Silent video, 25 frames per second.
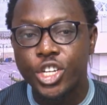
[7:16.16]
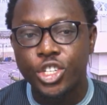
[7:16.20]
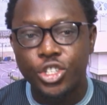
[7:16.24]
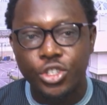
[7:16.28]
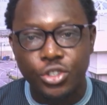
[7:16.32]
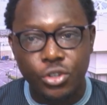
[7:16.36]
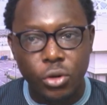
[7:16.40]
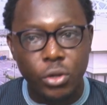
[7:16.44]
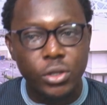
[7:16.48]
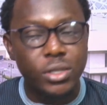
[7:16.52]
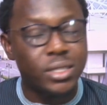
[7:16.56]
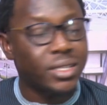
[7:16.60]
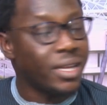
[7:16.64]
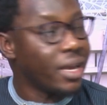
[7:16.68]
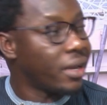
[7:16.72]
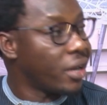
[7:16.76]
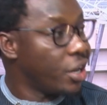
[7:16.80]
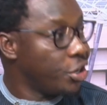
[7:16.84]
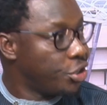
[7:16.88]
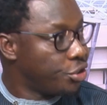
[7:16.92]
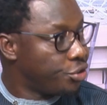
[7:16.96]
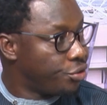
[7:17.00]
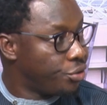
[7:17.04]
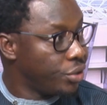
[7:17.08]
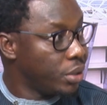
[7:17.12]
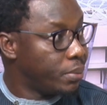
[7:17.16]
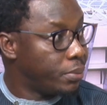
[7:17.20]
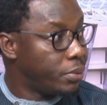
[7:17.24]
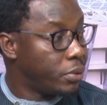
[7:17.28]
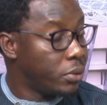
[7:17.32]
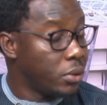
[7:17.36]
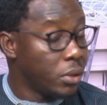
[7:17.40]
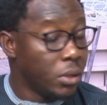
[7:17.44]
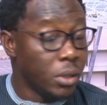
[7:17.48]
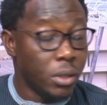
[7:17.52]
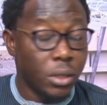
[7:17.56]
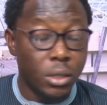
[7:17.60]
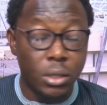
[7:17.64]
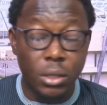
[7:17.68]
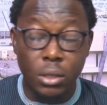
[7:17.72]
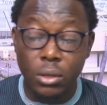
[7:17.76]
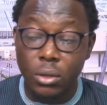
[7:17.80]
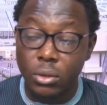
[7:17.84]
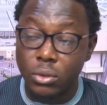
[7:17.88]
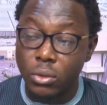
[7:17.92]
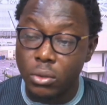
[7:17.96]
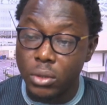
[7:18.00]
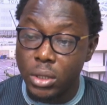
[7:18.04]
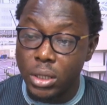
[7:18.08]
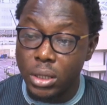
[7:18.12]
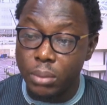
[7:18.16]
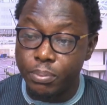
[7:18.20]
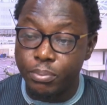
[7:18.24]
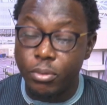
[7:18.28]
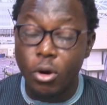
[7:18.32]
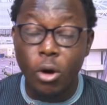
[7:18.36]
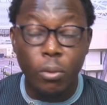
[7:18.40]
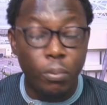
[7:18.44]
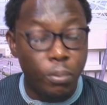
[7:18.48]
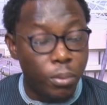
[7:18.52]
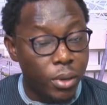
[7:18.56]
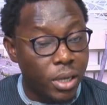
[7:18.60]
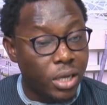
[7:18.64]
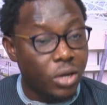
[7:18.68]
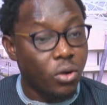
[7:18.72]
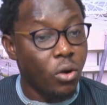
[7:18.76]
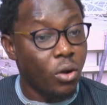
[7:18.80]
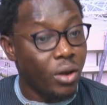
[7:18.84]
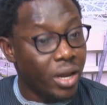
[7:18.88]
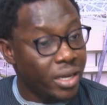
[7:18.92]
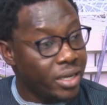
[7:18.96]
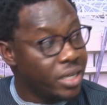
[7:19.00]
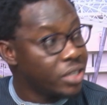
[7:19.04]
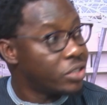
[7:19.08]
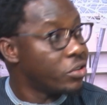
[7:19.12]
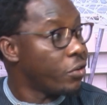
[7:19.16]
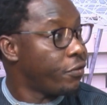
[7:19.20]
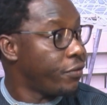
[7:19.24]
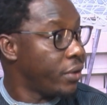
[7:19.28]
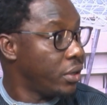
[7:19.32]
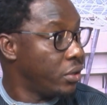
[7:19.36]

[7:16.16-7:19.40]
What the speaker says: just take a trip, you know, to the public colleges of